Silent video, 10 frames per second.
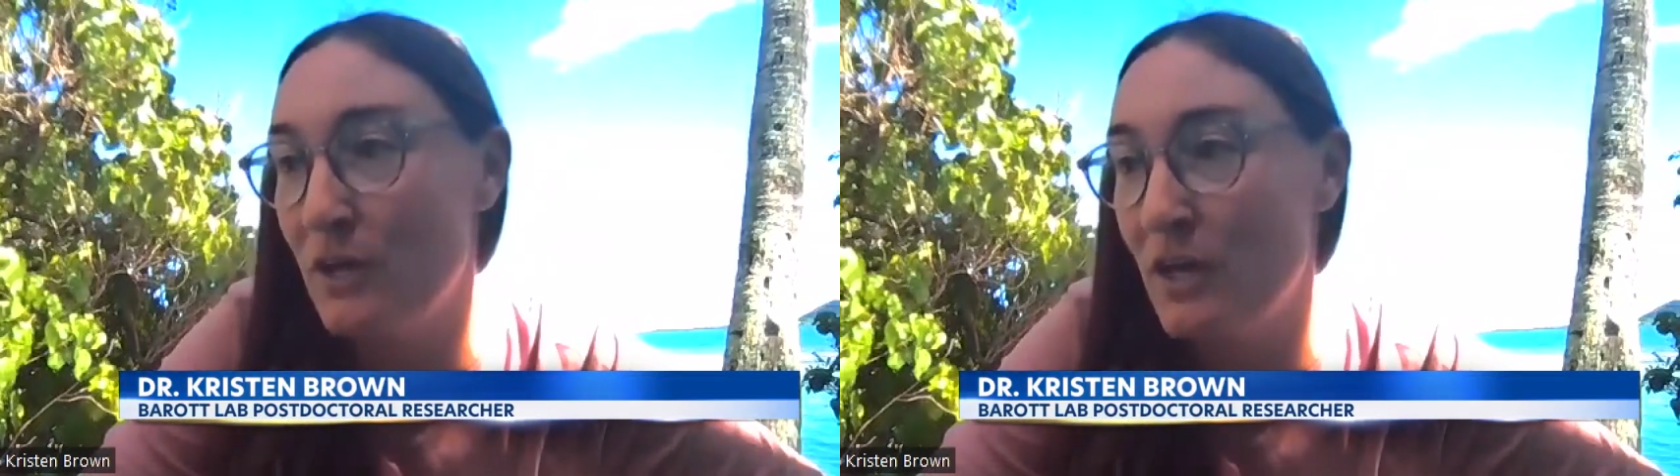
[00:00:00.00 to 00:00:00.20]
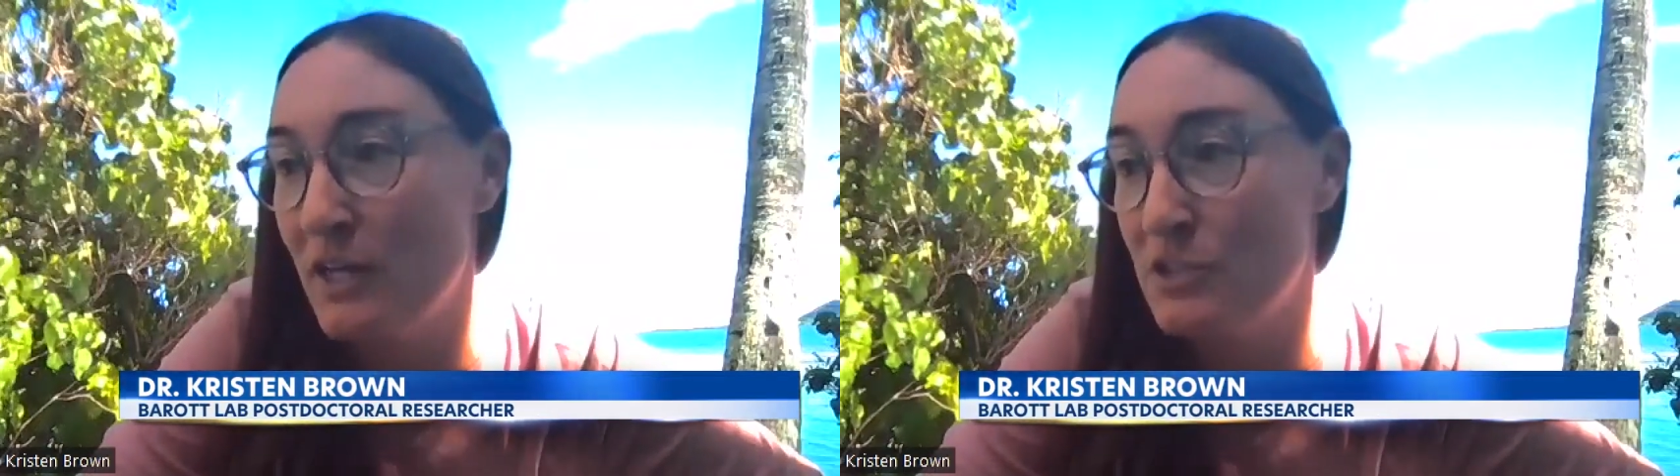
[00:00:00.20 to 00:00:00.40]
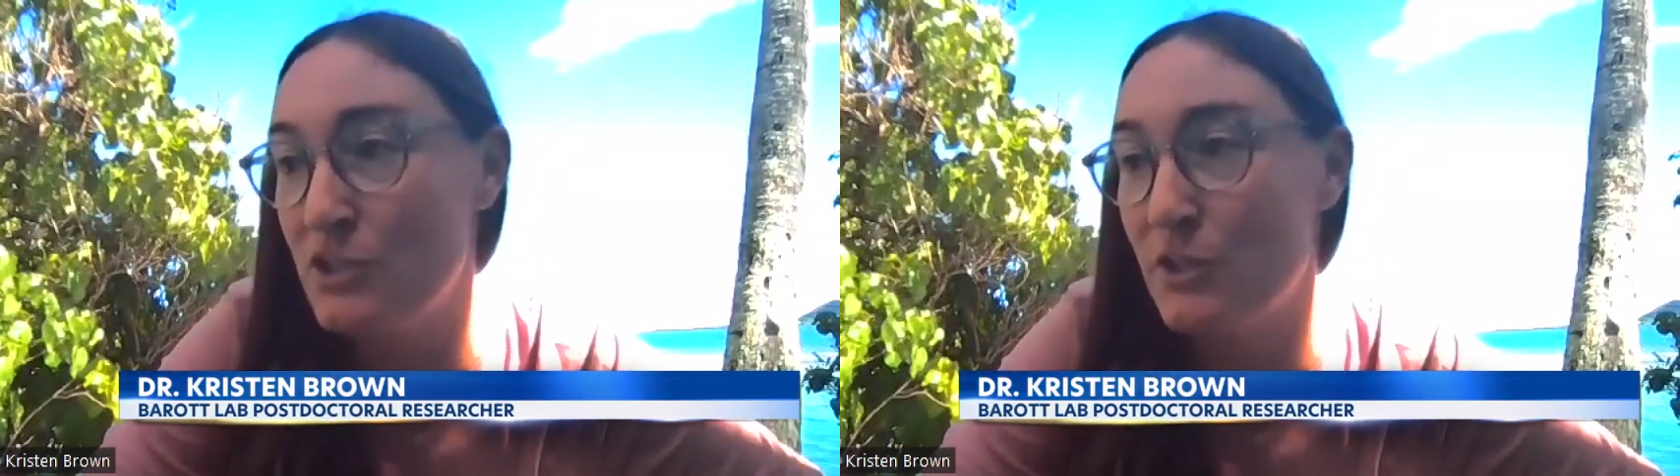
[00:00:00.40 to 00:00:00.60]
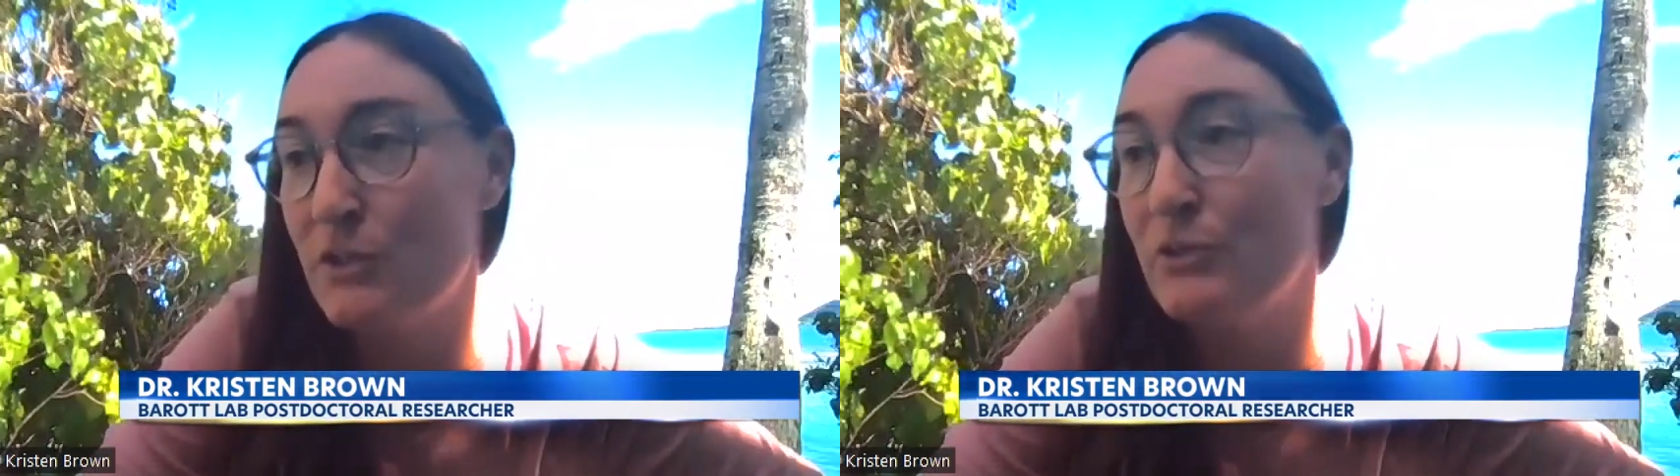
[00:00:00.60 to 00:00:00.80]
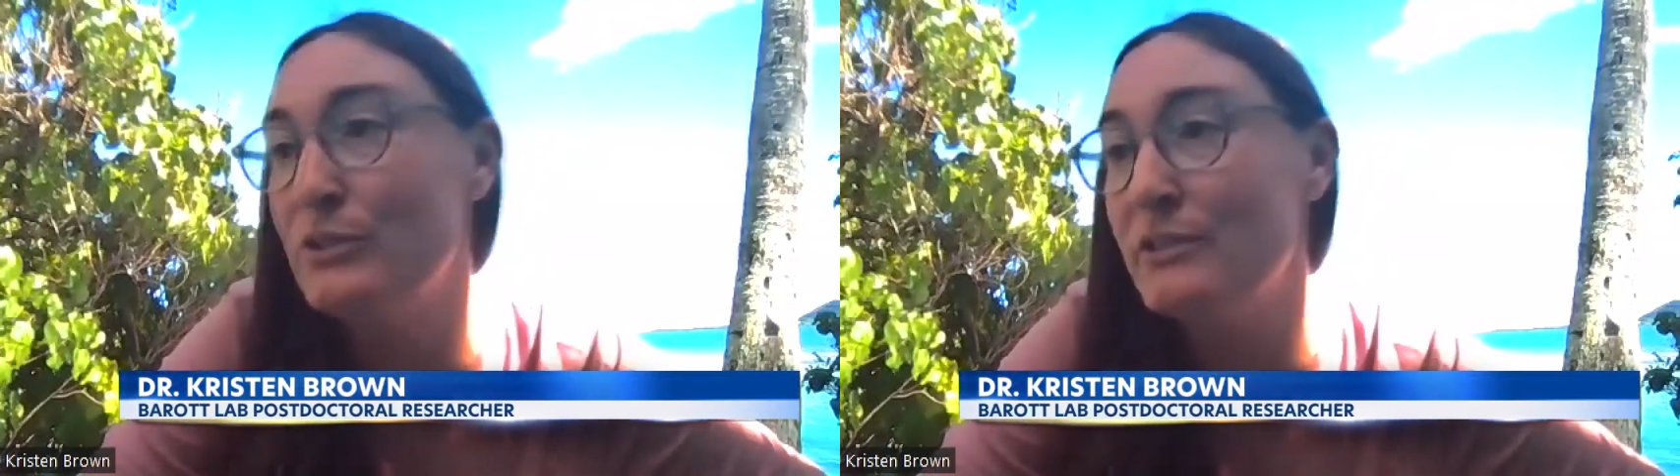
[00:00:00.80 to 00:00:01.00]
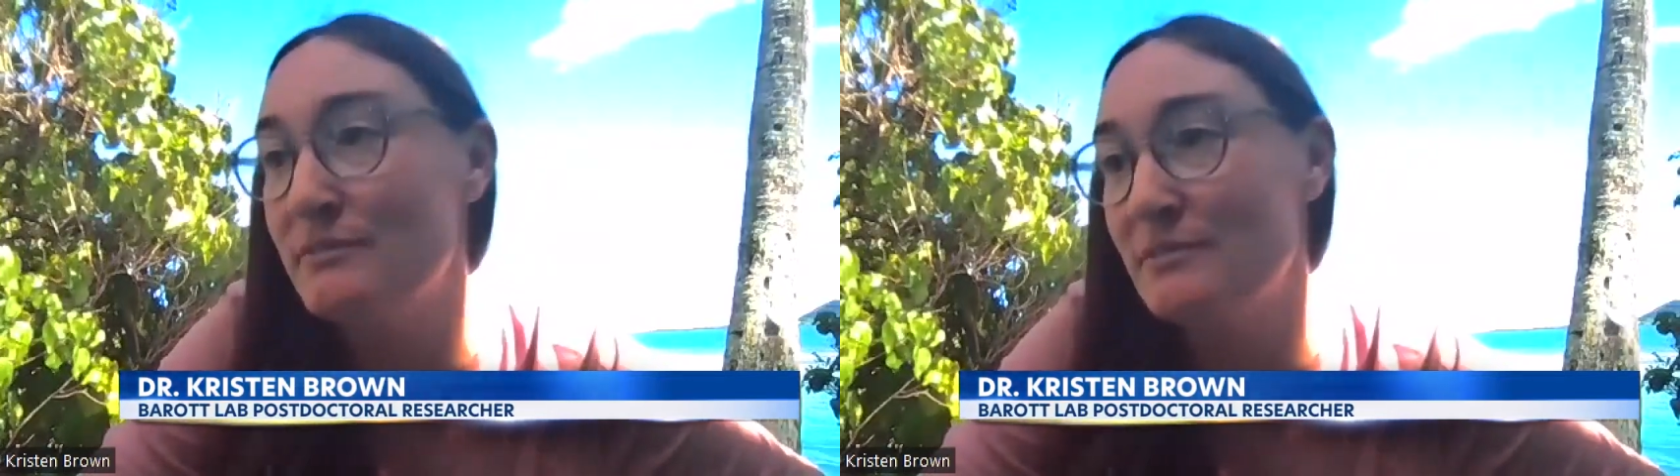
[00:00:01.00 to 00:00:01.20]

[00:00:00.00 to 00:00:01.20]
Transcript: uh, showed